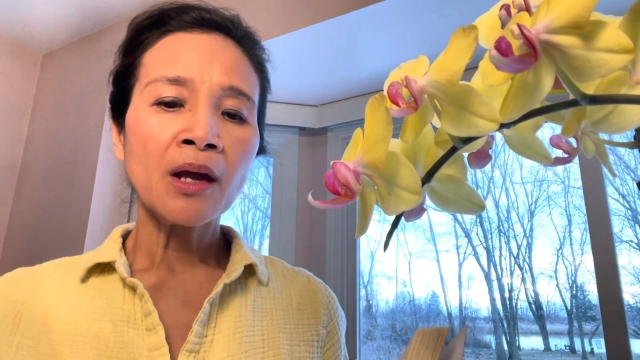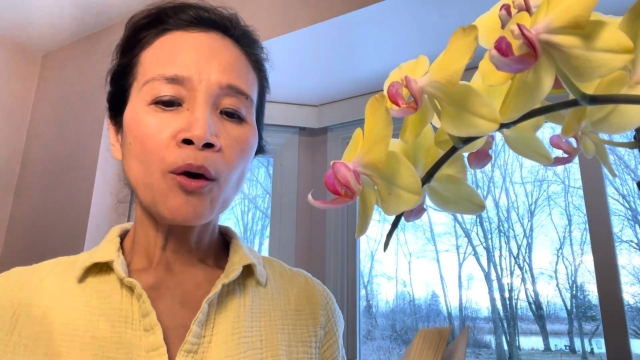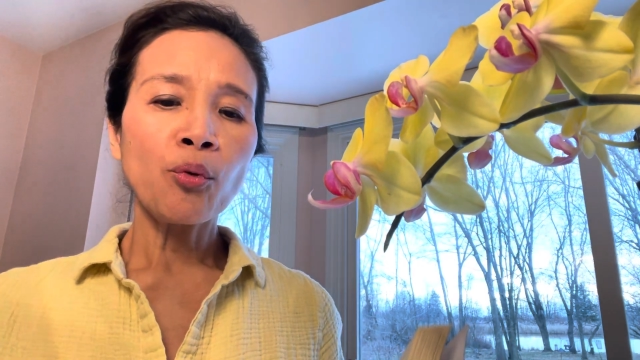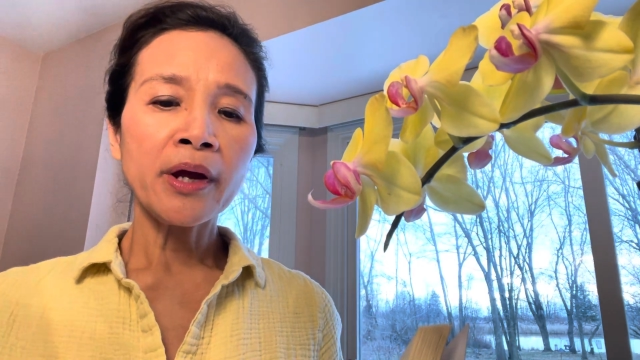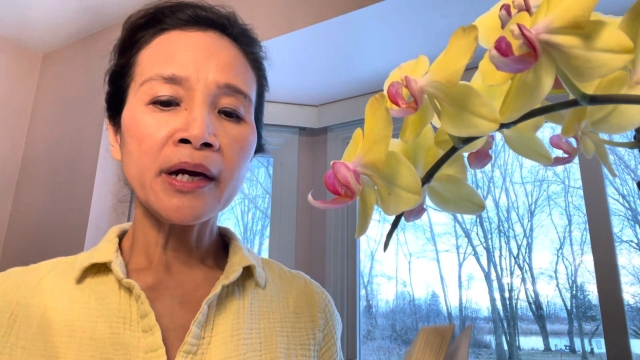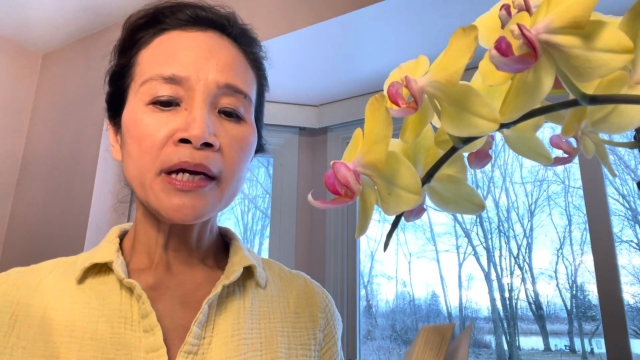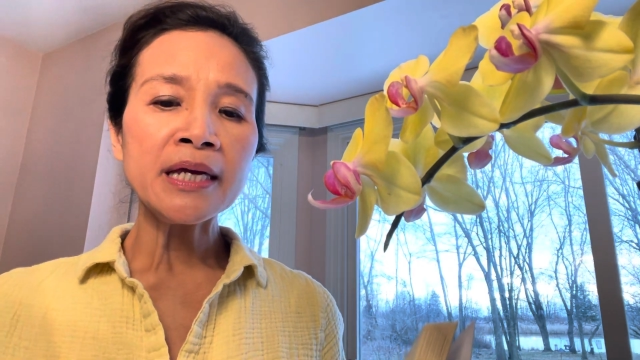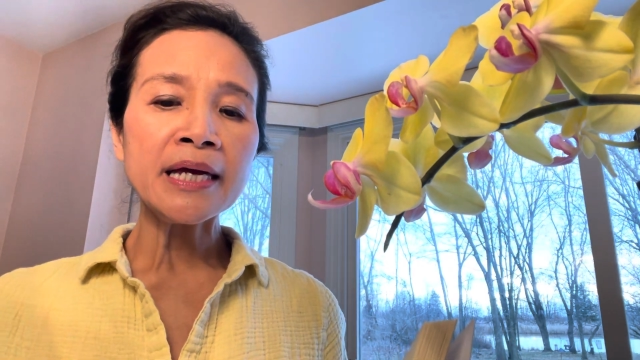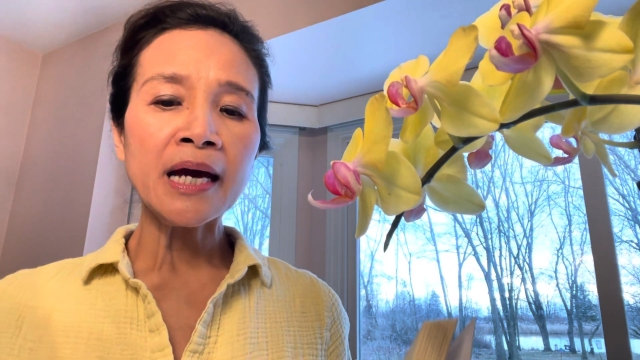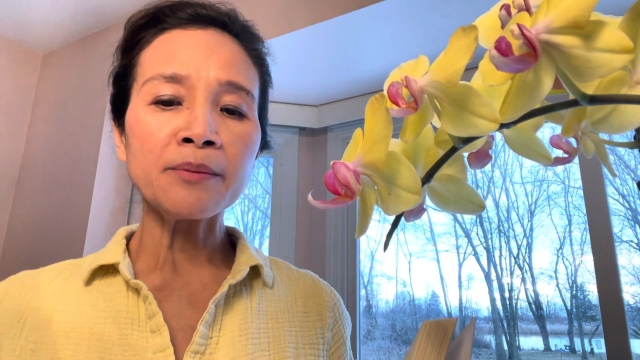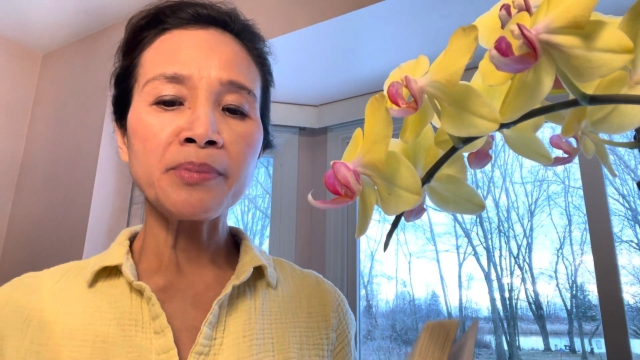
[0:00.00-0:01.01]
where he
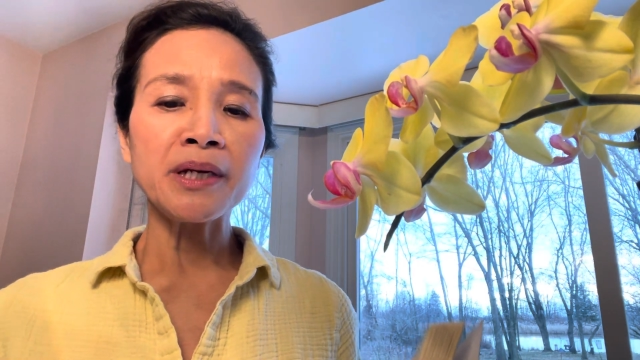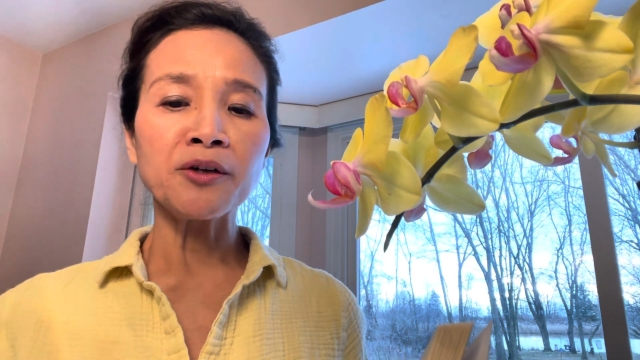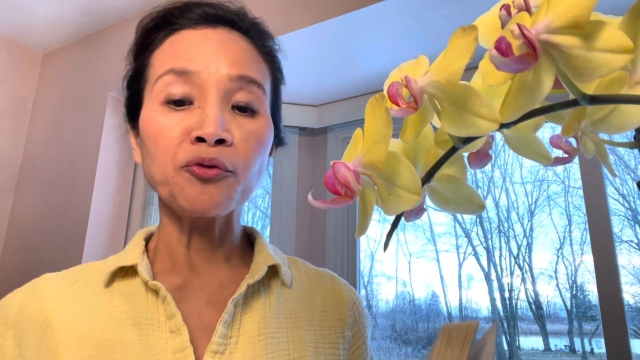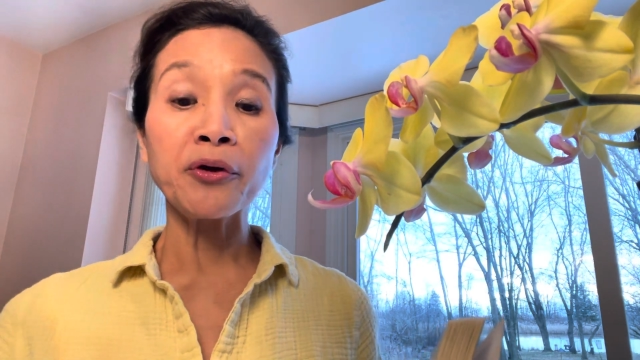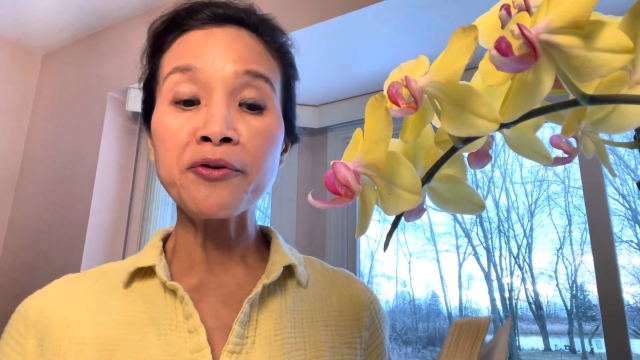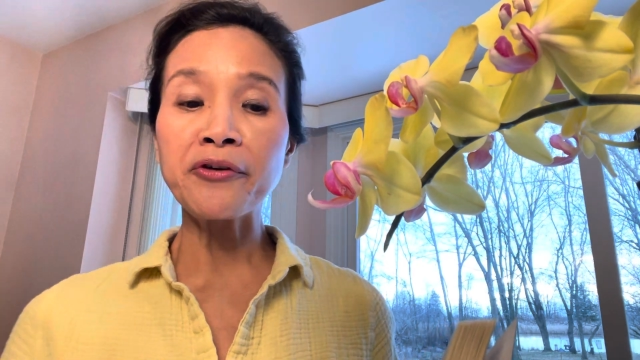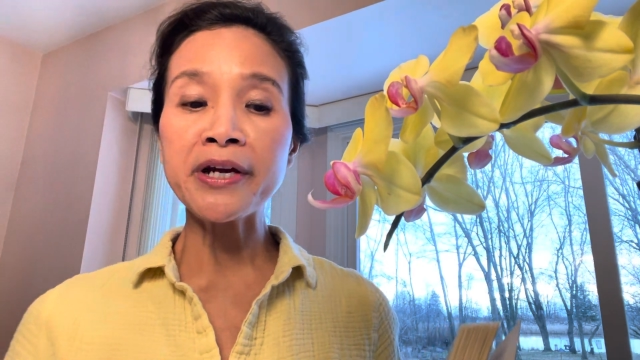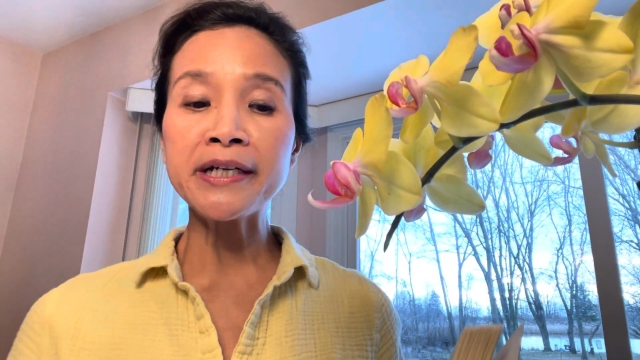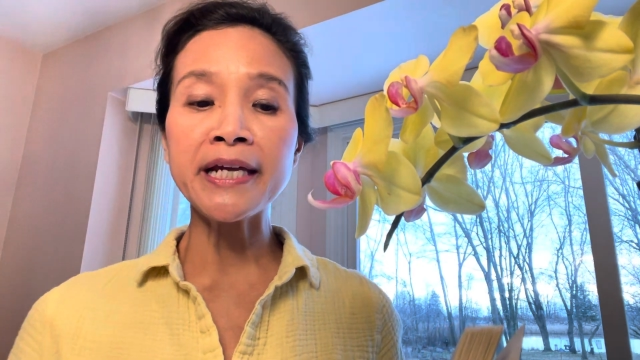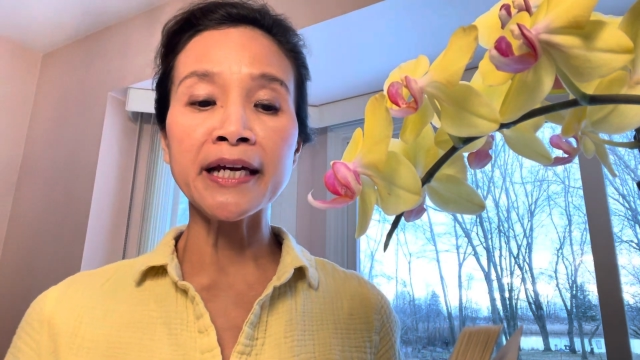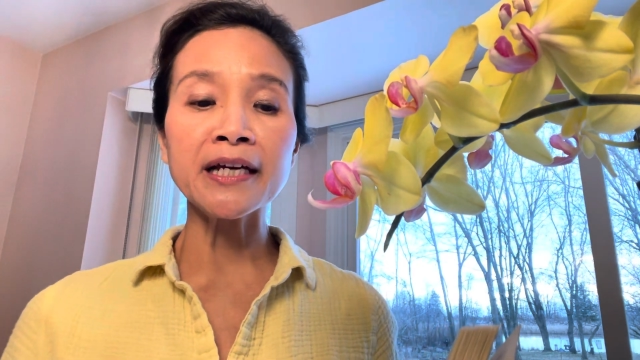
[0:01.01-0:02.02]
had been
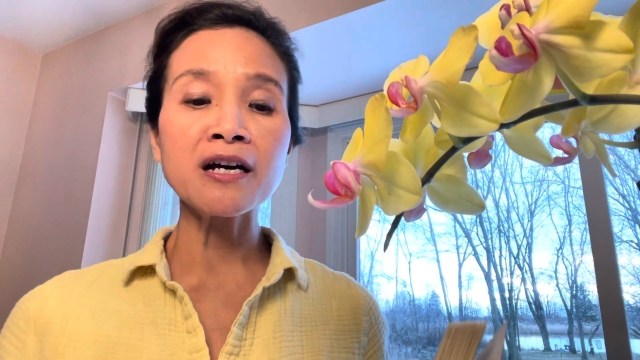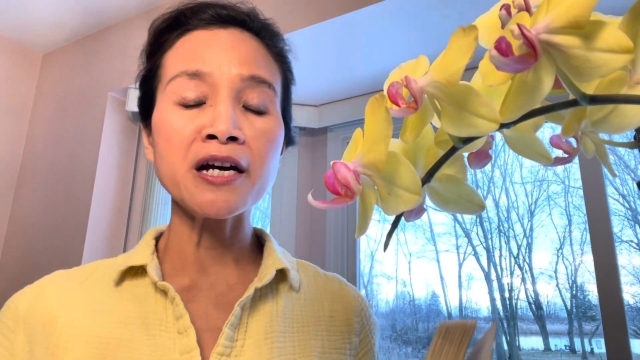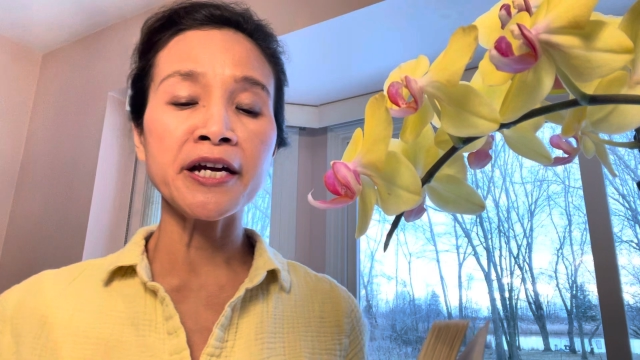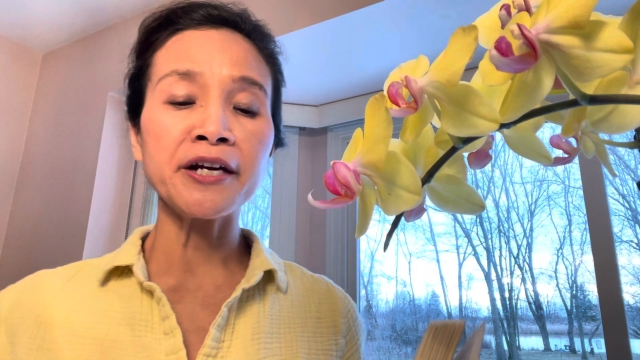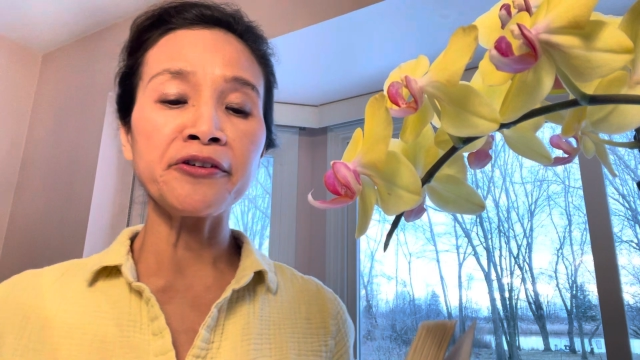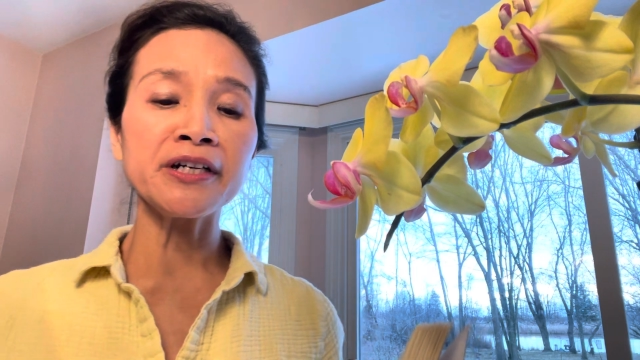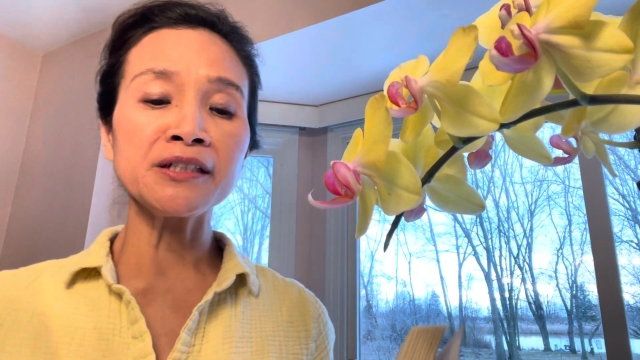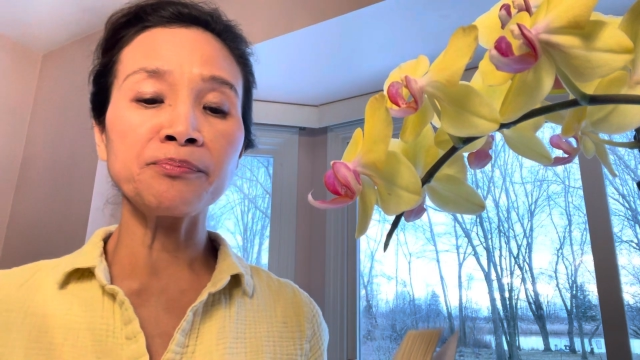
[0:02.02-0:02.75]
rereading Karen